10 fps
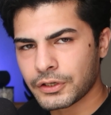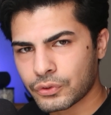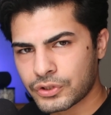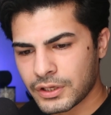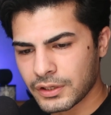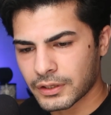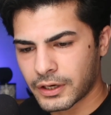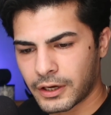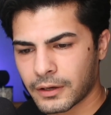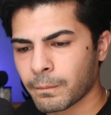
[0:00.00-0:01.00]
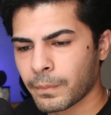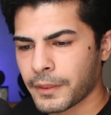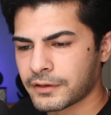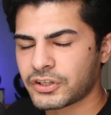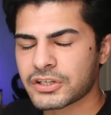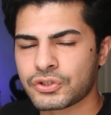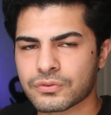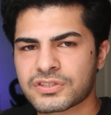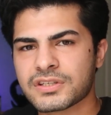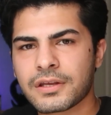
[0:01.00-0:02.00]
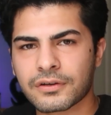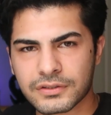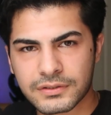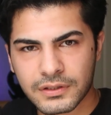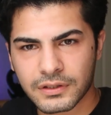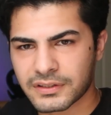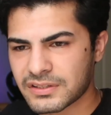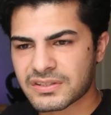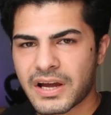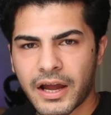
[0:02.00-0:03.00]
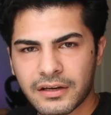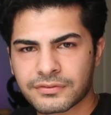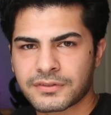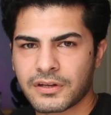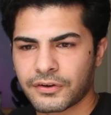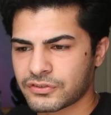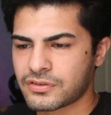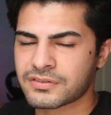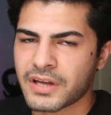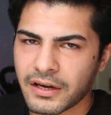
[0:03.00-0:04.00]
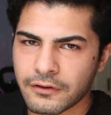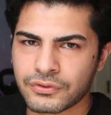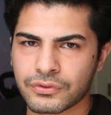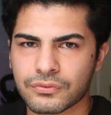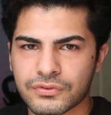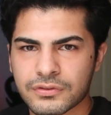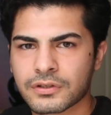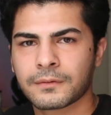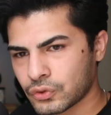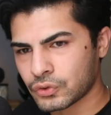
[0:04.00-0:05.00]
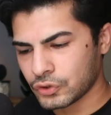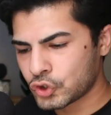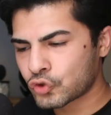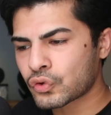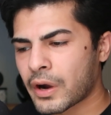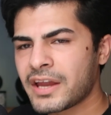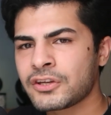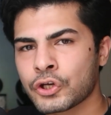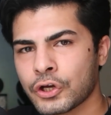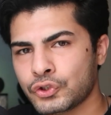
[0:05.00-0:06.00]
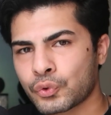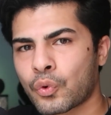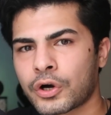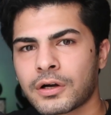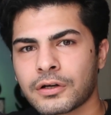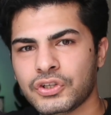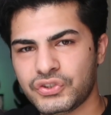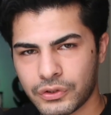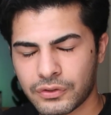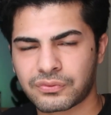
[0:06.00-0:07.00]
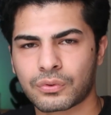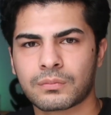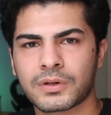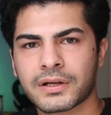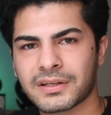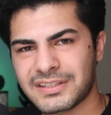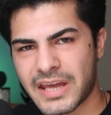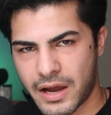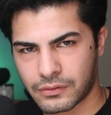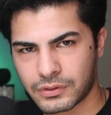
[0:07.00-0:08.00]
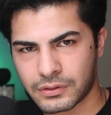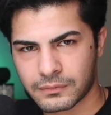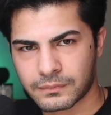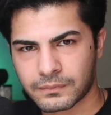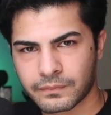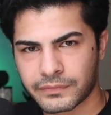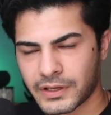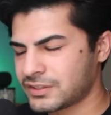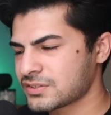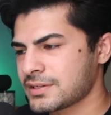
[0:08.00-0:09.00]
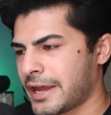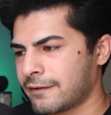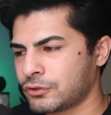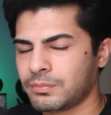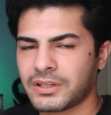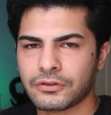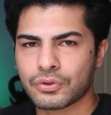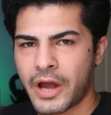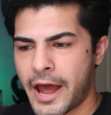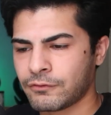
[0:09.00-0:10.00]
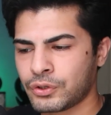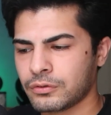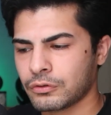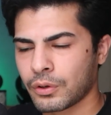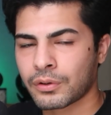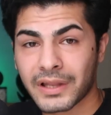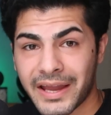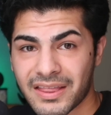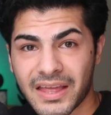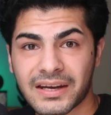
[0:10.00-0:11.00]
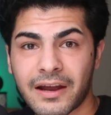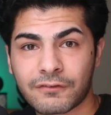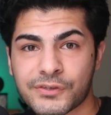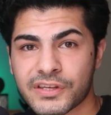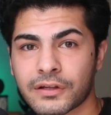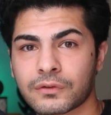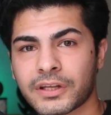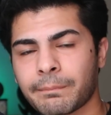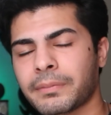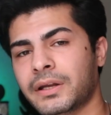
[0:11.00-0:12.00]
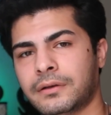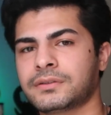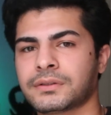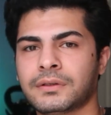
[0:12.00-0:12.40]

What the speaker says: routine, dress shoes, sneakers, this kind of sneakers, this kind of shoes. You write your uniform down. It doesn't have to be that you have to look like that every single day, but